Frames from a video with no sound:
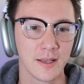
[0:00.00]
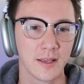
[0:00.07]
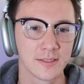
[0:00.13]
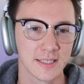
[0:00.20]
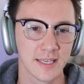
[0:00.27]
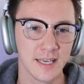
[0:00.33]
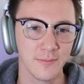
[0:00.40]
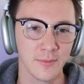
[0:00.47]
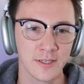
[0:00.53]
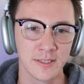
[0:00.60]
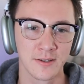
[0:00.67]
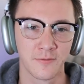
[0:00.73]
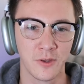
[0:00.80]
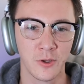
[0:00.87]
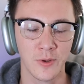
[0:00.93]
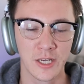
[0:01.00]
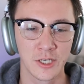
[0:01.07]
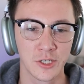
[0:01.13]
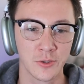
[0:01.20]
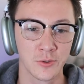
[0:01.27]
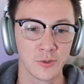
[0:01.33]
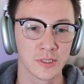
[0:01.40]
schemas, a few
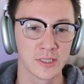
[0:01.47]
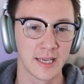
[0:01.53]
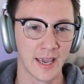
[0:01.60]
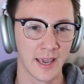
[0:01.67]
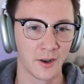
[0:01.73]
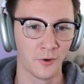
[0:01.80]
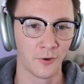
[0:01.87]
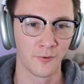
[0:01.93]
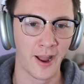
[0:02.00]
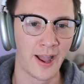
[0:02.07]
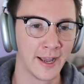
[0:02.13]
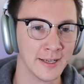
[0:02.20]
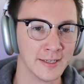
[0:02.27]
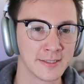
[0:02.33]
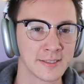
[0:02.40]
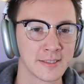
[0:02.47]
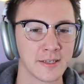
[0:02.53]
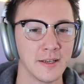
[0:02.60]
issues can arise.